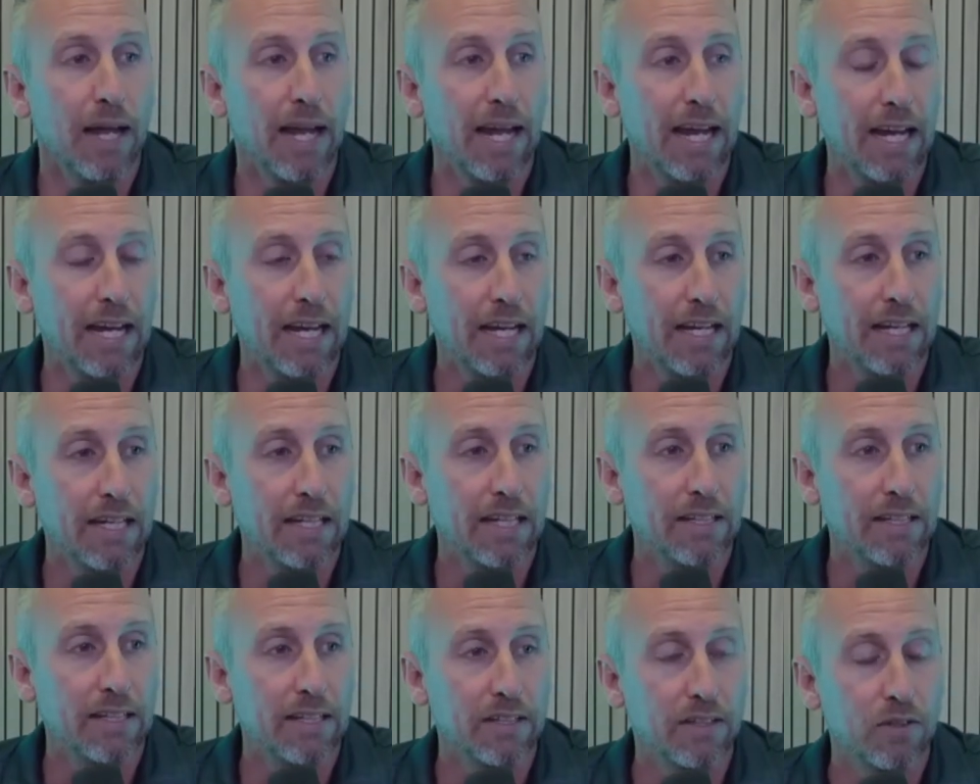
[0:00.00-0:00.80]

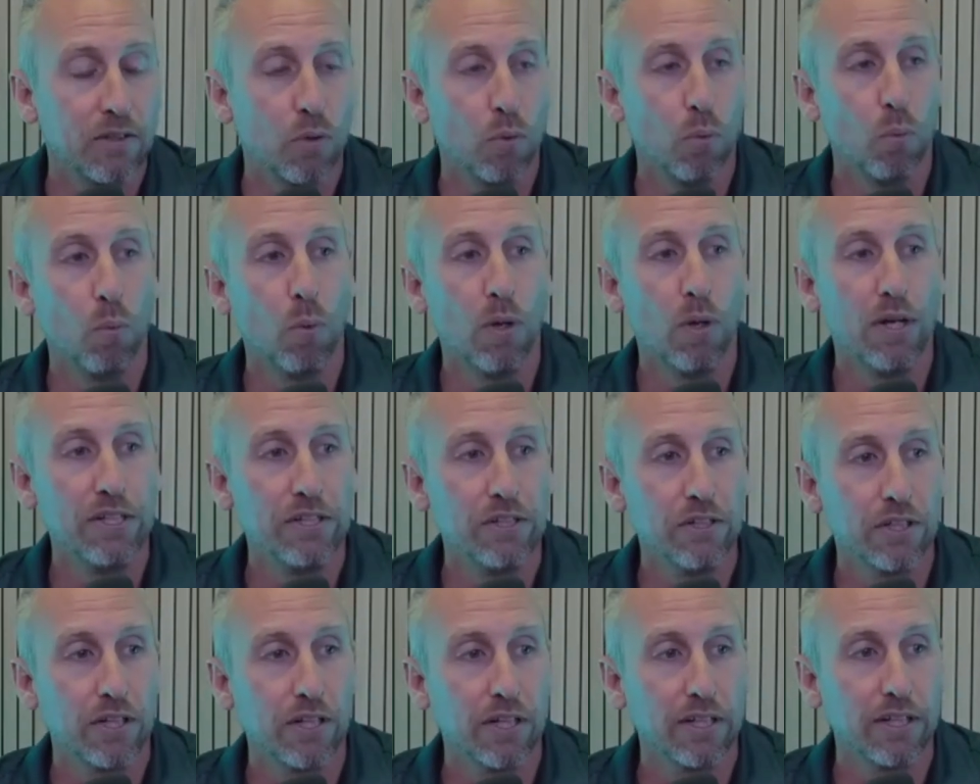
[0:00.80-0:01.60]
And when
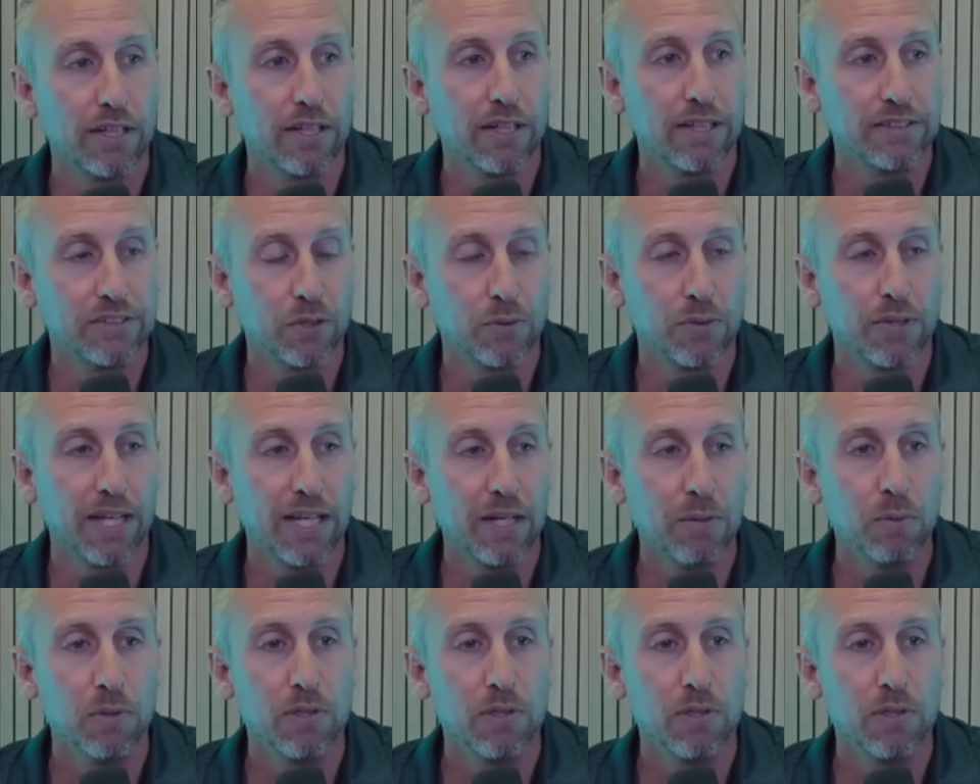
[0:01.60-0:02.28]
you're so they